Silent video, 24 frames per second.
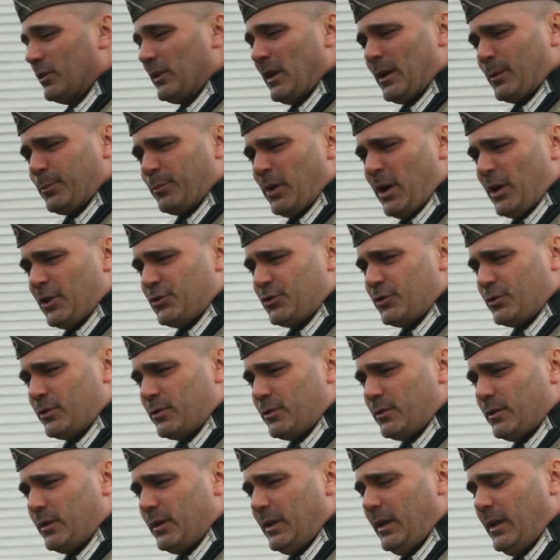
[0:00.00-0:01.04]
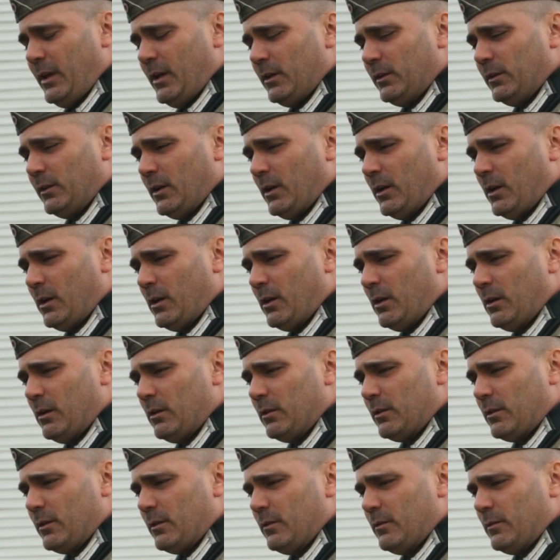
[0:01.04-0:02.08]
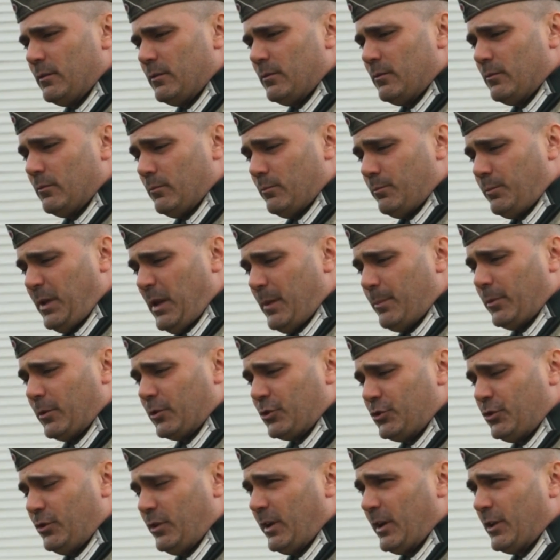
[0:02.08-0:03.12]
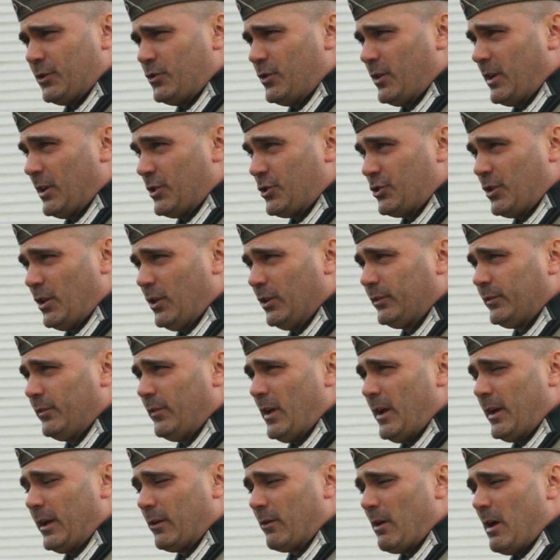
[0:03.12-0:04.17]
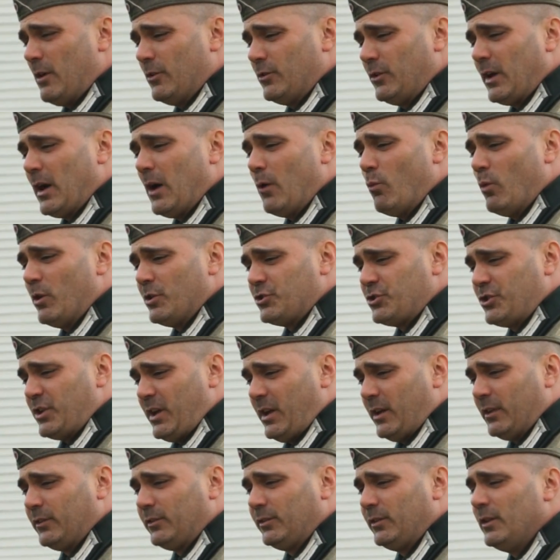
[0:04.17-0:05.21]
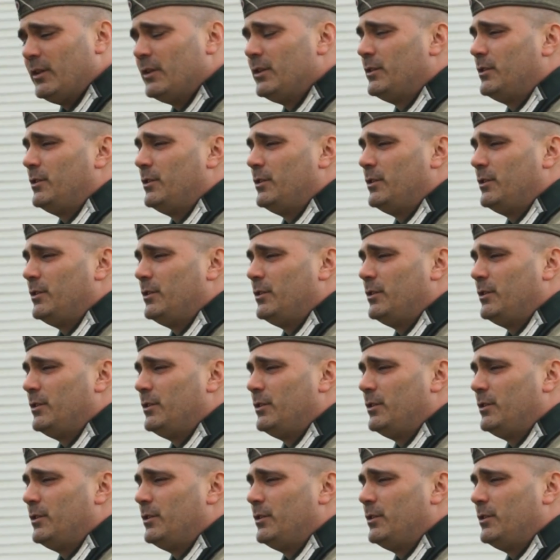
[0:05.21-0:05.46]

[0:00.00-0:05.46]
a lot of pressure and people are shooting at you, you got shells flying around, you got one chance,